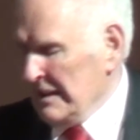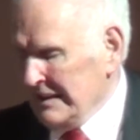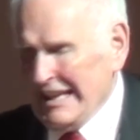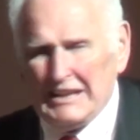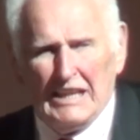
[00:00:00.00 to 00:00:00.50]

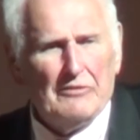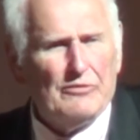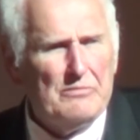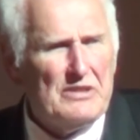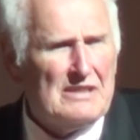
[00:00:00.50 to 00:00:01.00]
not even
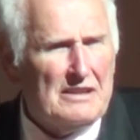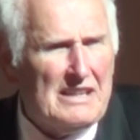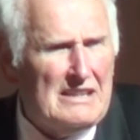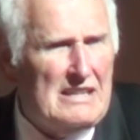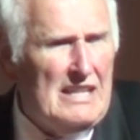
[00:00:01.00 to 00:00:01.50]
for Mr.
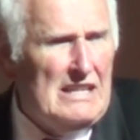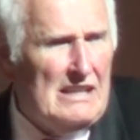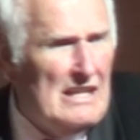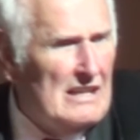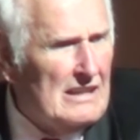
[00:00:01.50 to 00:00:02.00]

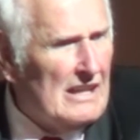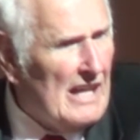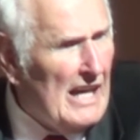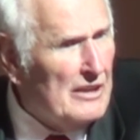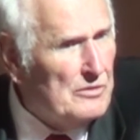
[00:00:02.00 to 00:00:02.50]
Trittin, the
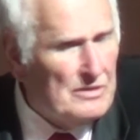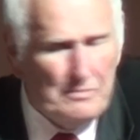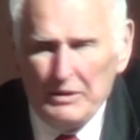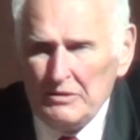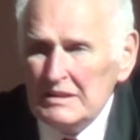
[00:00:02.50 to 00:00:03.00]
guy who
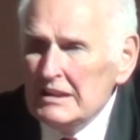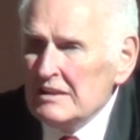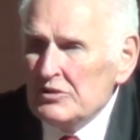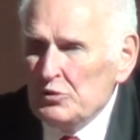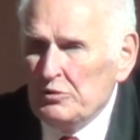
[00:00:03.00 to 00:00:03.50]
supposedly
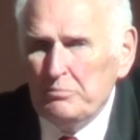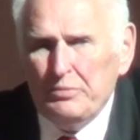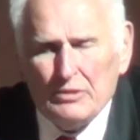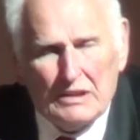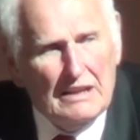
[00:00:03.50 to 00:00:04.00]
is so
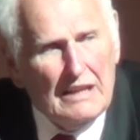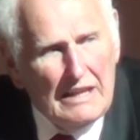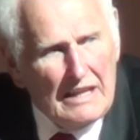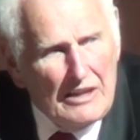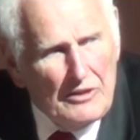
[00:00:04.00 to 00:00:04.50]
important
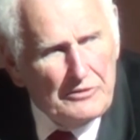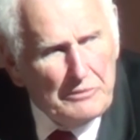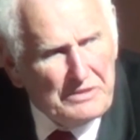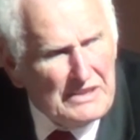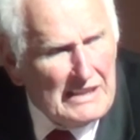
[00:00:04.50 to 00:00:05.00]
for
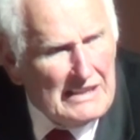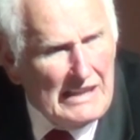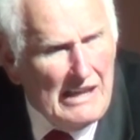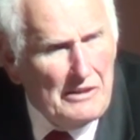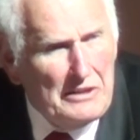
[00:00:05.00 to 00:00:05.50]

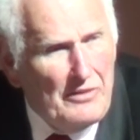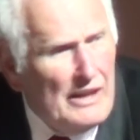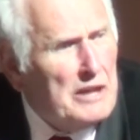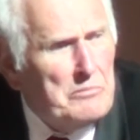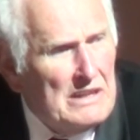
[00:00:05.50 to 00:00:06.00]
protecting our
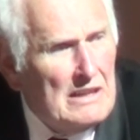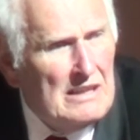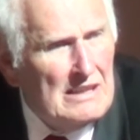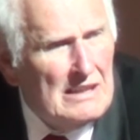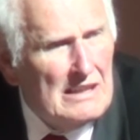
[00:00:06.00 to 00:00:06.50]
environment
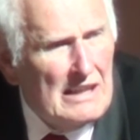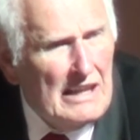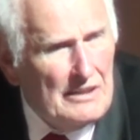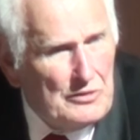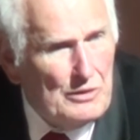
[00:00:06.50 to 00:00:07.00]

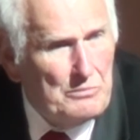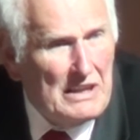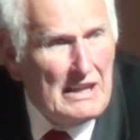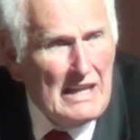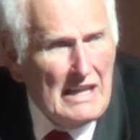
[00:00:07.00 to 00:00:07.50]
in
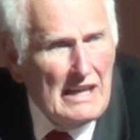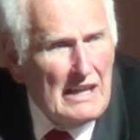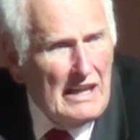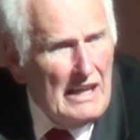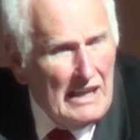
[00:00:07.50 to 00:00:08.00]
Germany
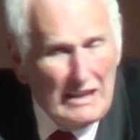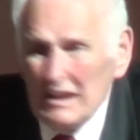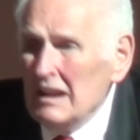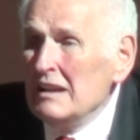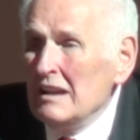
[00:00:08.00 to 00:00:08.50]
and
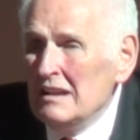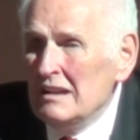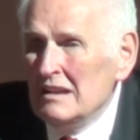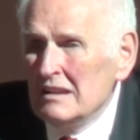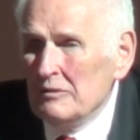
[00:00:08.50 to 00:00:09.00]
in
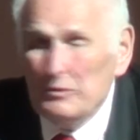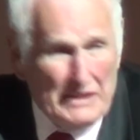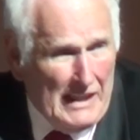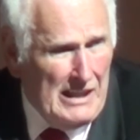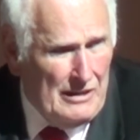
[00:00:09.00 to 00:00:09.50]
the
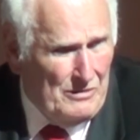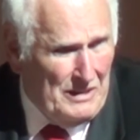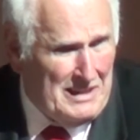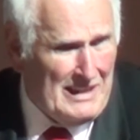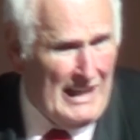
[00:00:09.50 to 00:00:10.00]
world. I can
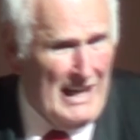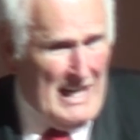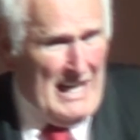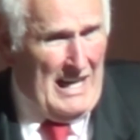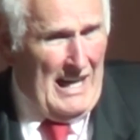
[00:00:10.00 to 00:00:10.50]
only say,
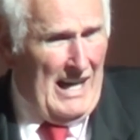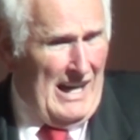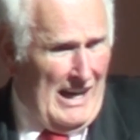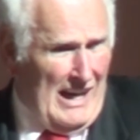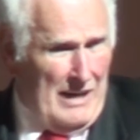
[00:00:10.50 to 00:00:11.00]

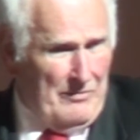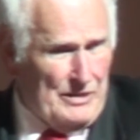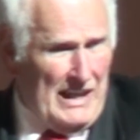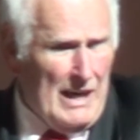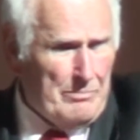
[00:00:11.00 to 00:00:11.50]
I'm
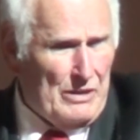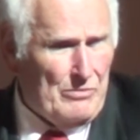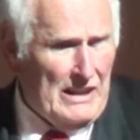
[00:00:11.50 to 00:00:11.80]
very happy we